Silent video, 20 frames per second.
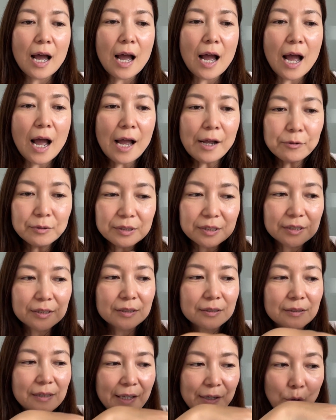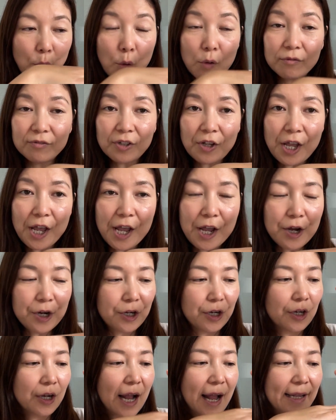I was like over
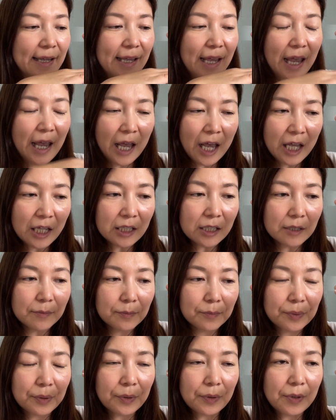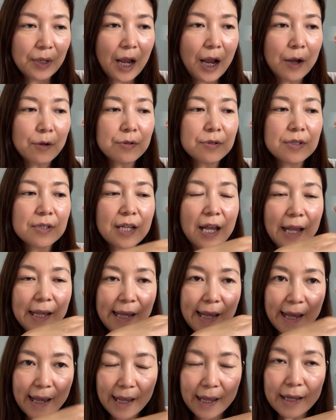here, I can't pronounce, I
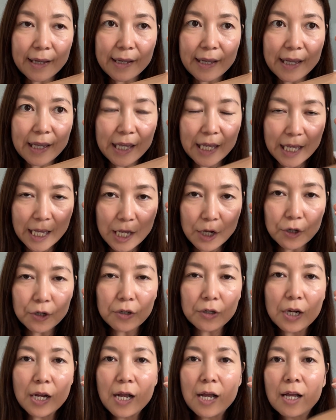can't hear,